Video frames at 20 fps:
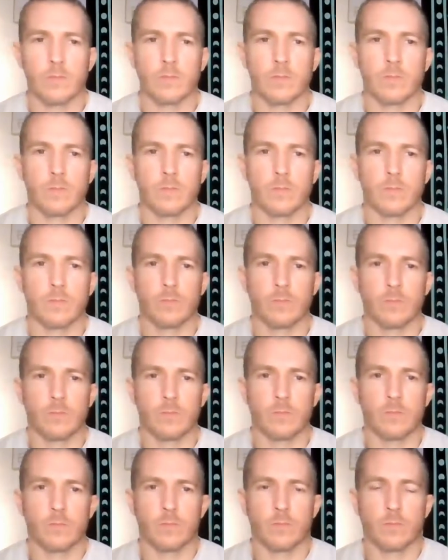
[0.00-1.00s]

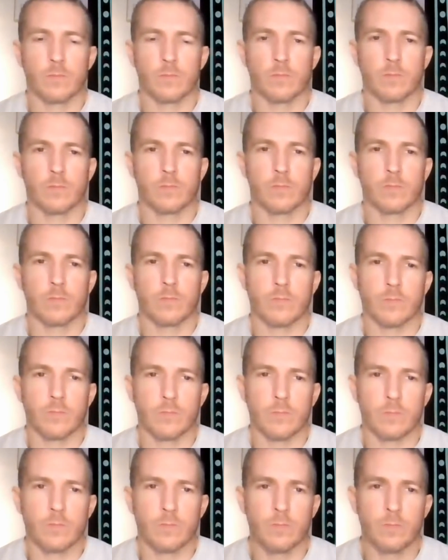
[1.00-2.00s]

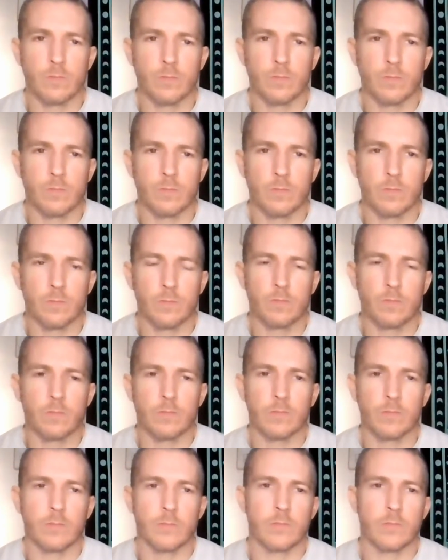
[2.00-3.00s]

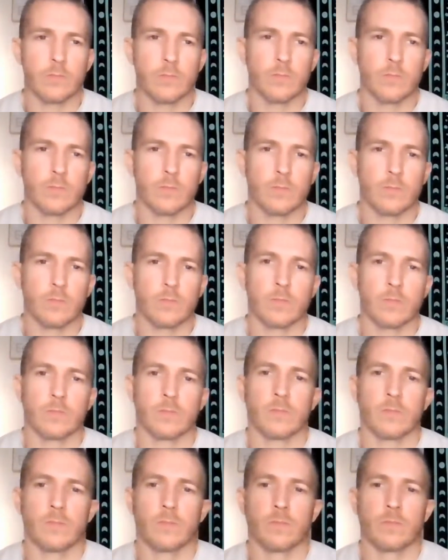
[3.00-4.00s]

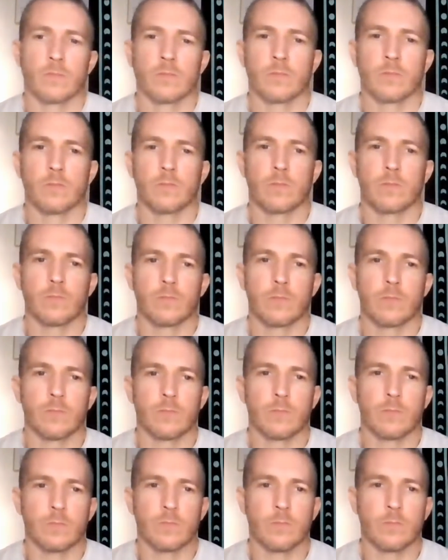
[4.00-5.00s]
The person shown says nothing.